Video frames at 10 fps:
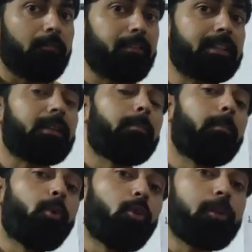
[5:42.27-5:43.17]
with
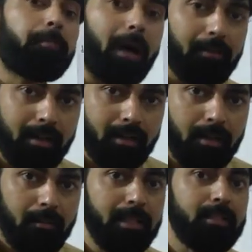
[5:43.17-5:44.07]
more power,
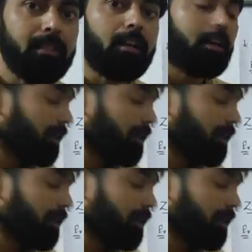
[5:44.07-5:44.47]
means